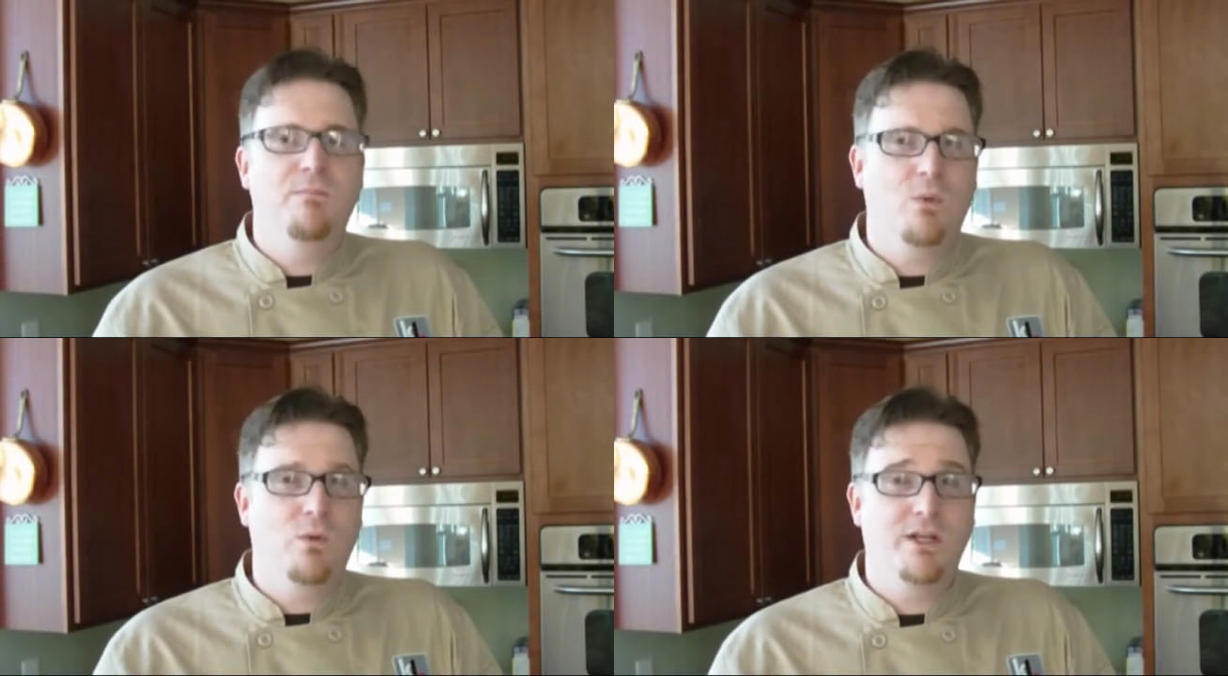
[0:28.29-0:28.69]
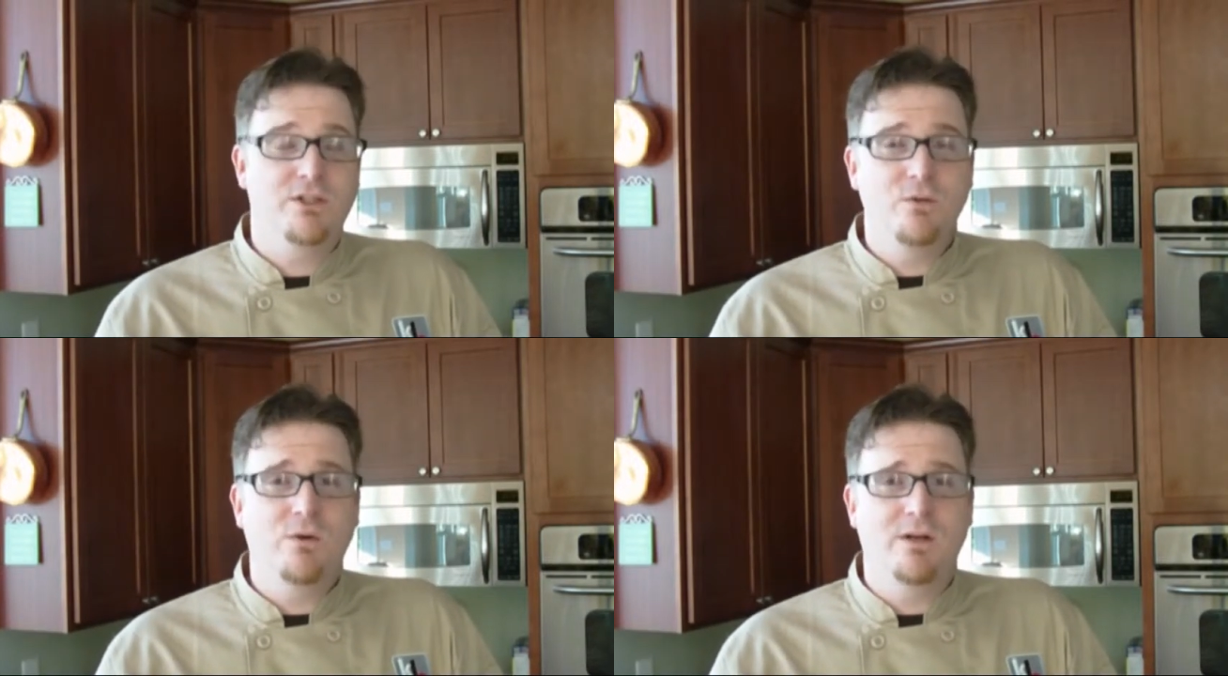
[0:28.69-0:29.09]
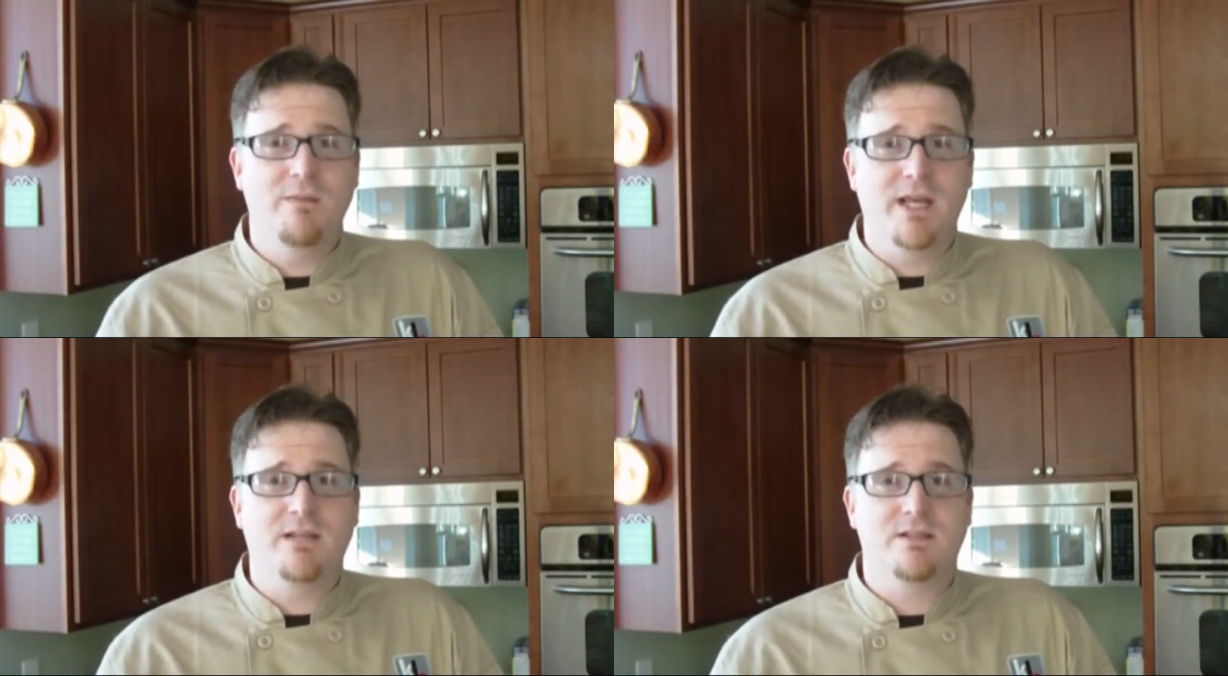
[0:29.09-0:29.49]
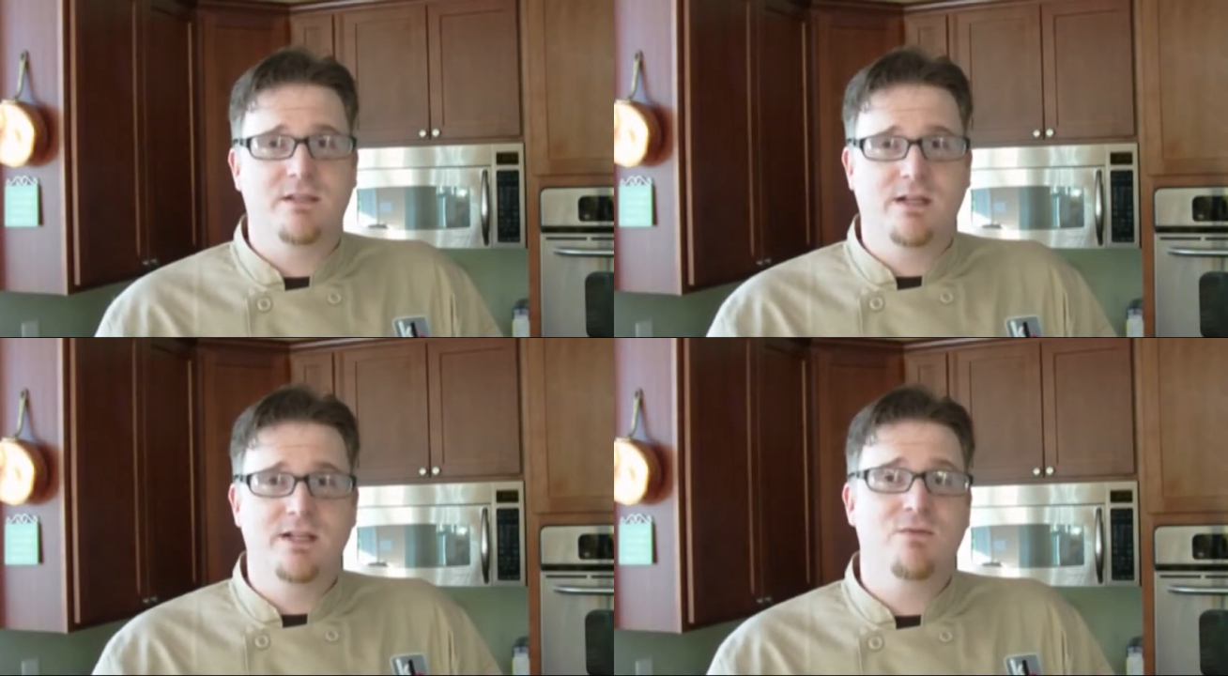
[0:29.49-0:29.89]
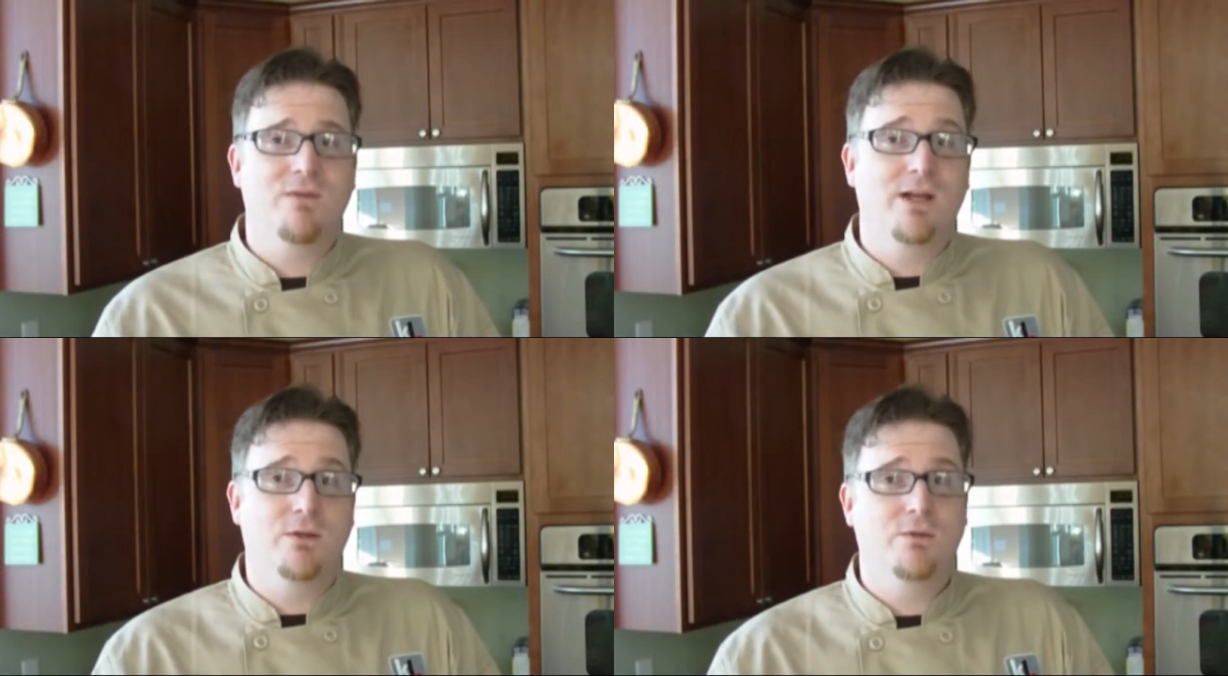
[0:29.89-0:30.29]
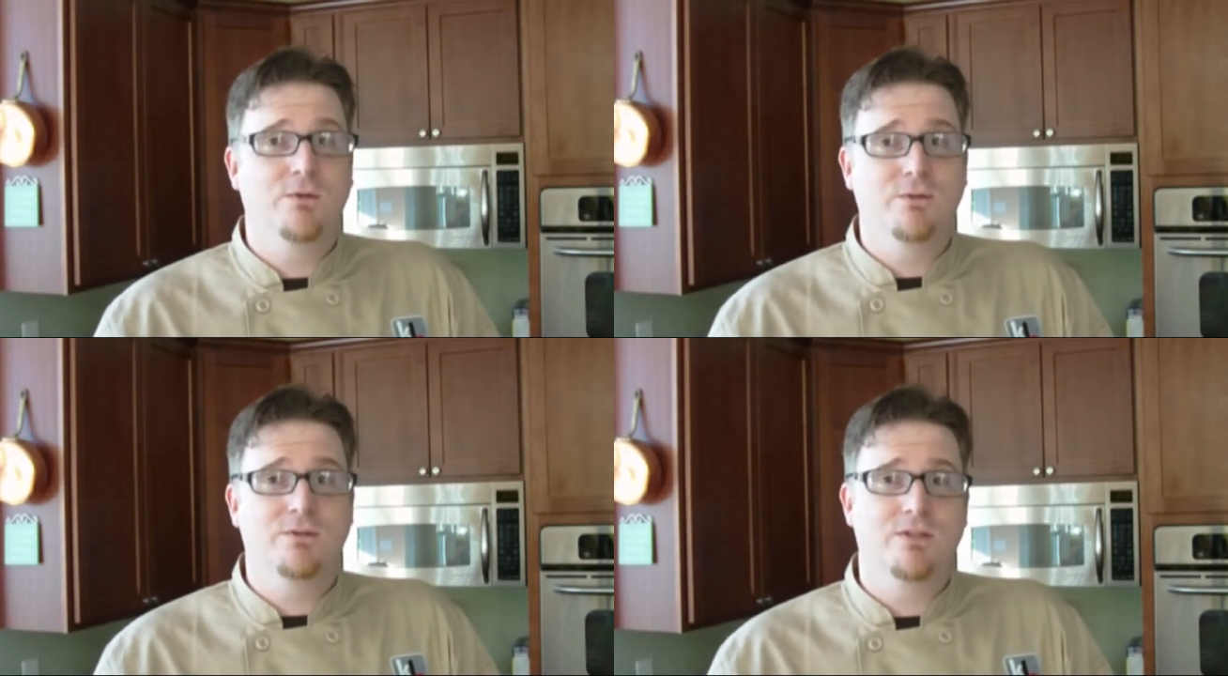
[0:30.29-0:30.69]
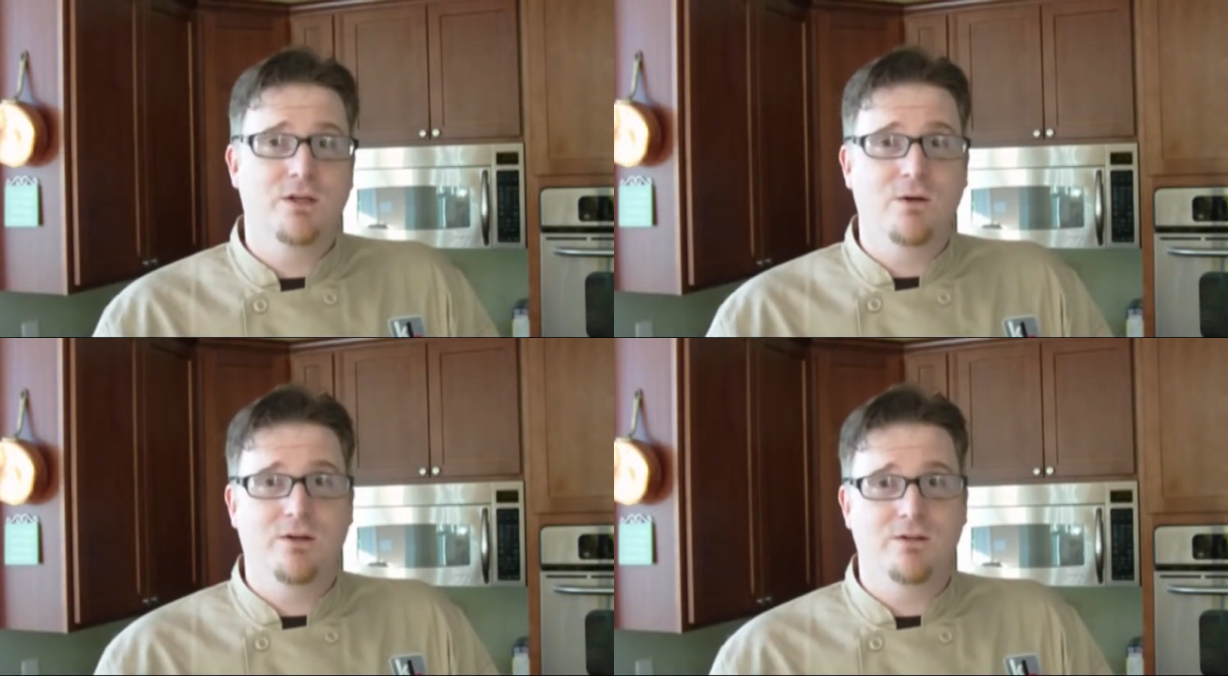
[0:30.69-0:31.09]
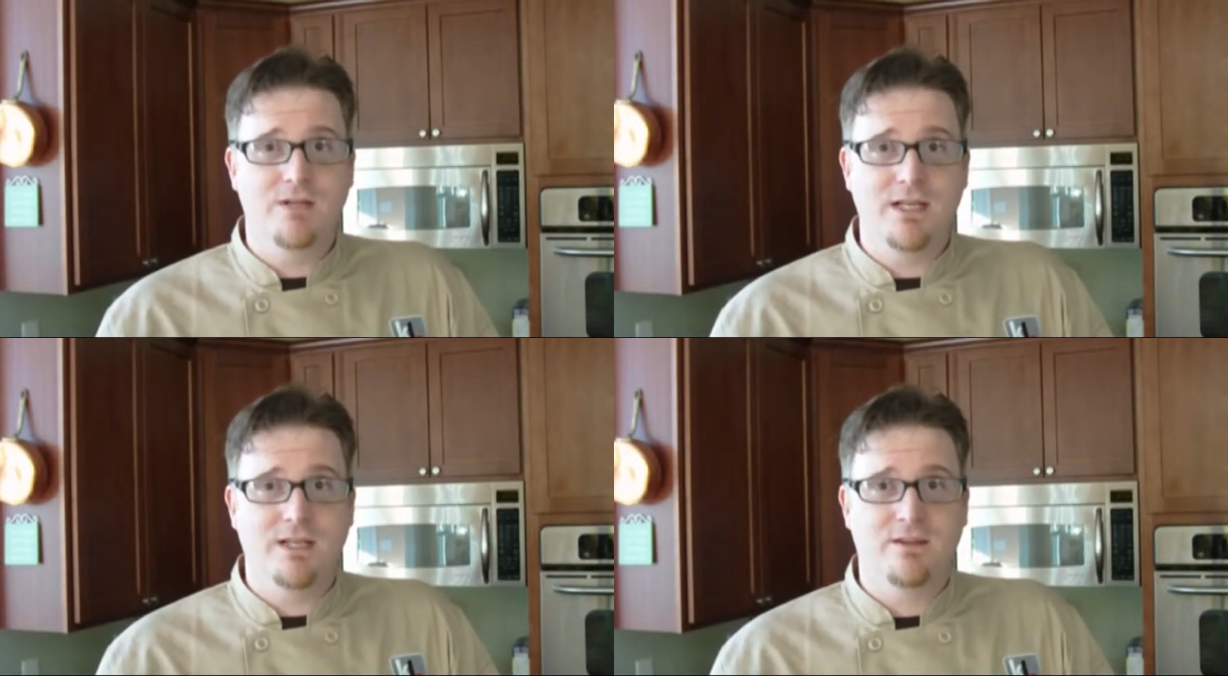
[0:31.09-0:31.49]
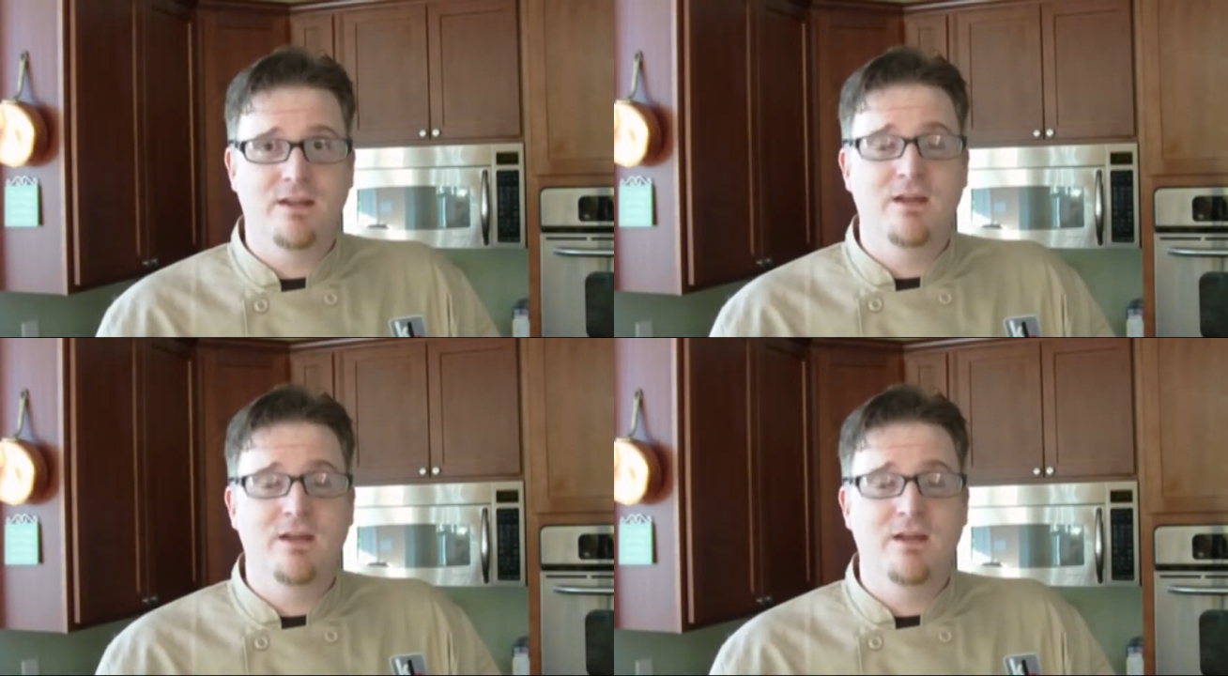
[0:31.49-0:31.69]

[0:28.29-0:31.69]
But what I do want to make is a nice ragout to go underneath.